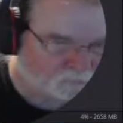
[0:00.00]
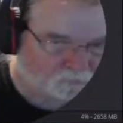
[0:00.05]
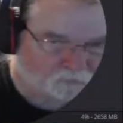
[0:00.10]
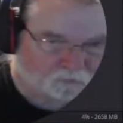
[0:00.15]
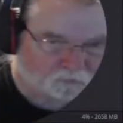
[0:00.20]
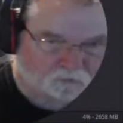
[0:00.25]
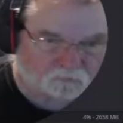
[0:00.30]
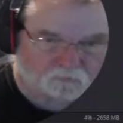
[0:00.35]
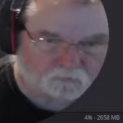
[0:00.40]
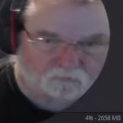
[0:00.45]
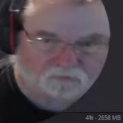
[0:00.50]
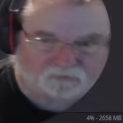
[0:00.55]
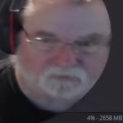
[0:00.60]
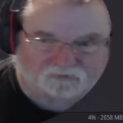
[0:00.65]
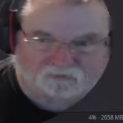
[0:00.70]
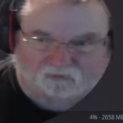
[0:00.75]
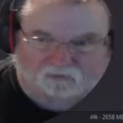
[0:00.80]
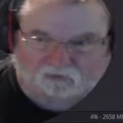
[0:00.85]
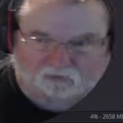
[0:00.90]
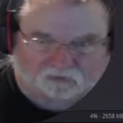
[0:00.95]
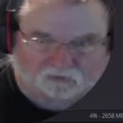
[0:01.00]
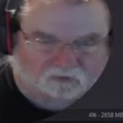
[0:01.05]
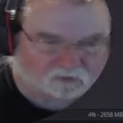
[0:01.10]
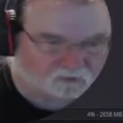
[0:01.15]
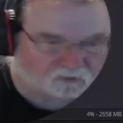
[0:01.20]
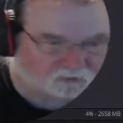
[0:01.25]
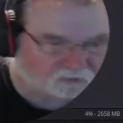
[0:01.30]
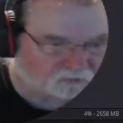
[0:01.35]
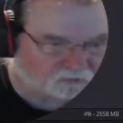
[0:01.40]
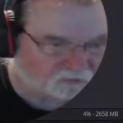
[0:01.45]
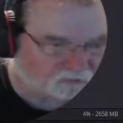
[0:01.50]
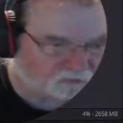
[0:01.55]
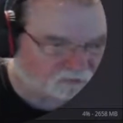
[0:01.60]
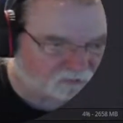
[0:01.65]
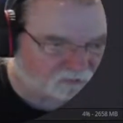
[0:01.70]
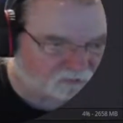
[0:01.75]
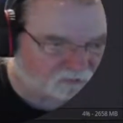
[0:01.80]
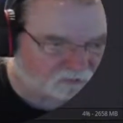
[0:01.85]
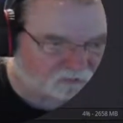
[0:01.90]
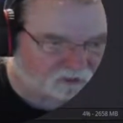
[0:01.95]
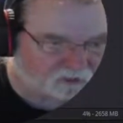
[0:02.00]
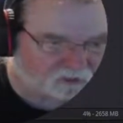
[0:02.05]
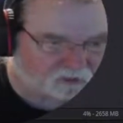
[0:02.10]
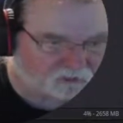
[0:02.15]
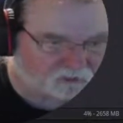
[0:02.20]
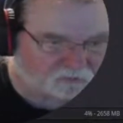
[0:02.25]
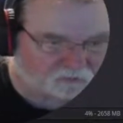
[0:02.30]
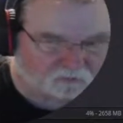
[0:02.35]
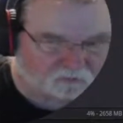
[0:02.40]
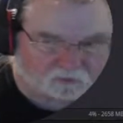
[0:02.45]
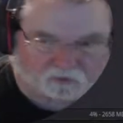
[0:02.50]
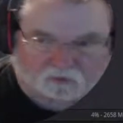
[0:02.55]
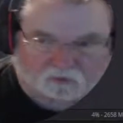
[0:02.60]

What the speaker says: Not really seeing anything there, are you guys?